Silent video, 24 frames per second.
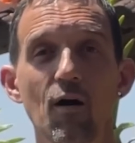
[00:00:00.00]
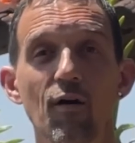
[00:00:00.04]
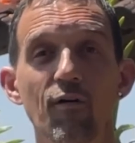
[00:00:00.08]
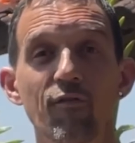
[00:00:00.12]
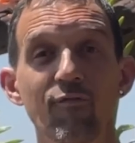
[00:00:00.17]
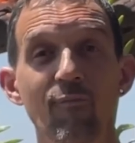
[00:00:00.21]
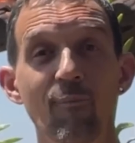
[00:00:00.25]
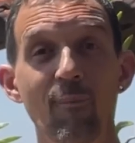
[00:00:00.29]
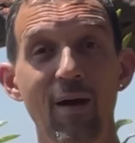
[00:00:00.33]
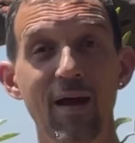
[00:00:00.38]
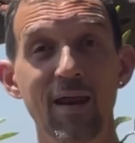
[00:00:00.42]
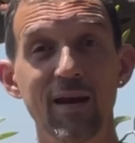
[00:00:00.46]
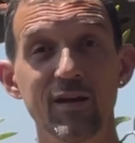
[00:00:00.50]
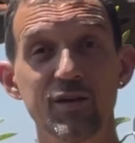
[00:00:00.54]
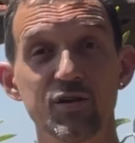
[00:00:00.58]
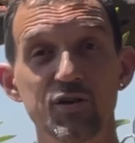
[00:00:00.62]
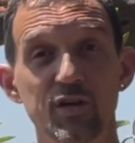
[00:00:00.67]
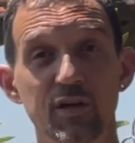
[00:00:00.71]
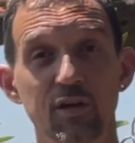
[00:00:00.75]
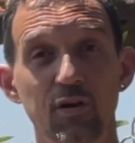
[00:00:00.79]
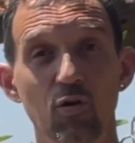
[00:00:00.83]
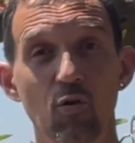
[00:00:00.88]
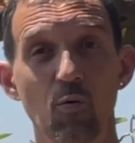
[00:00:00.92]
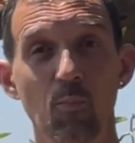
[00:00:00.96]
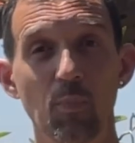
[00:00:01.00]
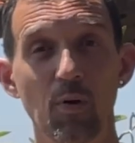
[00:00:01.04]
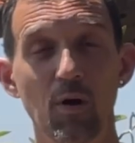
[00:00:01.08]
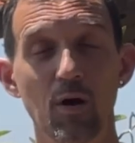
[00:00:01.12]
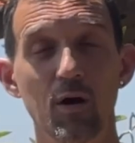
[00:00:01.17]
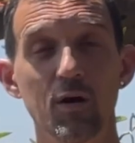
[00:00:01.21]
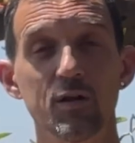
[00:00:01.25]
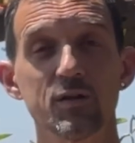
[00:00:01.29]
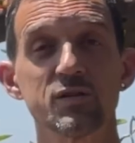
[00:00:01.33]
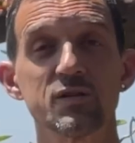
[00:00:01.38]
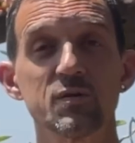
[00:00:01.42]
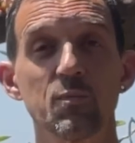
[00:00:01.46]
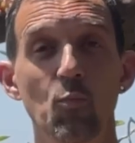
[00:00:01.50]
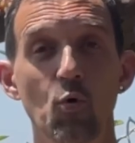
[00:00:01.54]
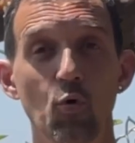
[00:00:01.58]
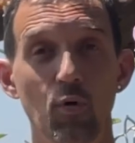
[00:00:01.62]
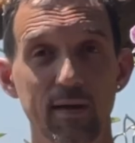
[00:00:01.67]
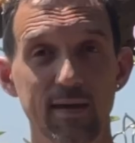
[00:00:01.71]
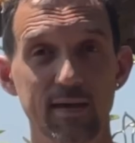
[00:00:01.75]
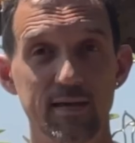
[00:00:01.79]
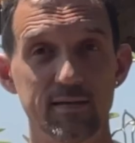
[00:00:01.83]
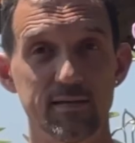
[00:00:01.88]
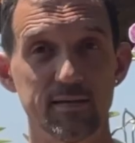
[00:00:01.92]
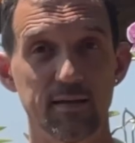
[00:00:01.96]
of managing your plants more
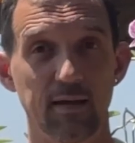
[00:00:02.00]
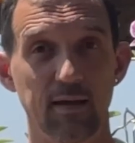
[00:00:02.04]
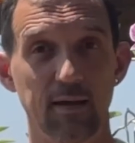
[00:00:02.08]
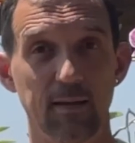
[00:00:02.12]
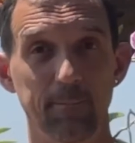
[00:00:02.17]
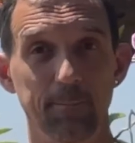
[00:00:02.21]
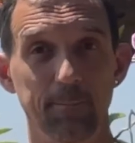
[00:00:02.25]
easily.